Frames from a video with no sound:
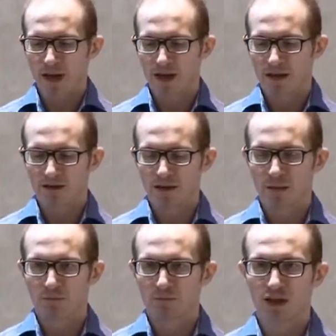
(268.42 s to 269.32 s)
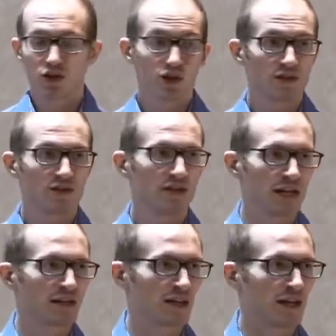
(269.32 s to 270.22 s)
and um, they shared their
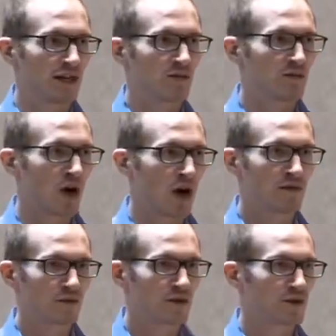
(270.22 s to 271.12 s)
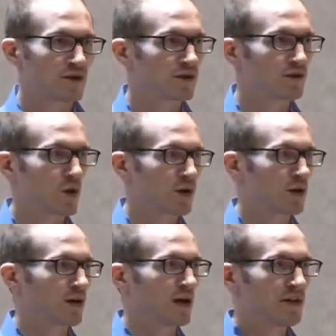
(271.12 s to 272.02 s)
data set in raw for researchers to work
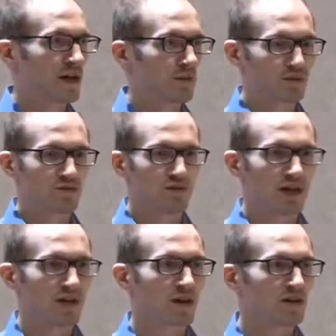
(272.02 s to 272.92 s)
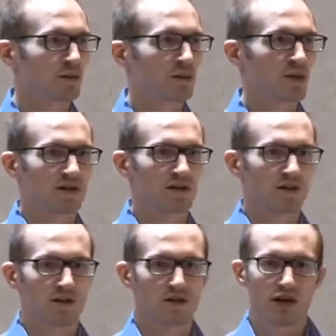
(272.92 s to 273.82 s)
on and that was really awesome
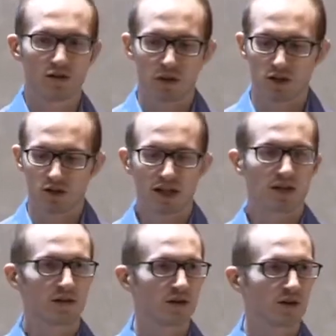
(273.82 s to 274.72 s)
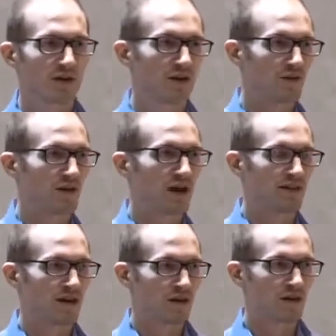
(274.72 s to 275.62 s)
because you know everybody could take a look verify
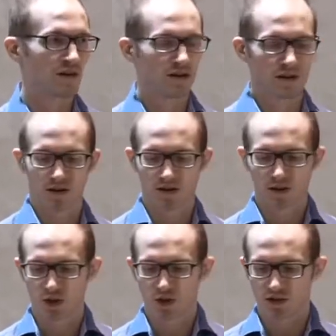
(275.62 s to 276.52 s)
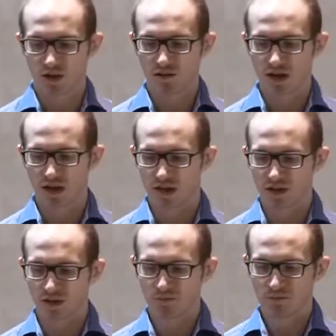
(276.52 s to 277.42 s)
their uh, assumptions their
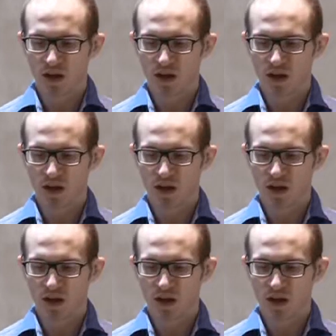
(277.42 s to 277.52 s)
findings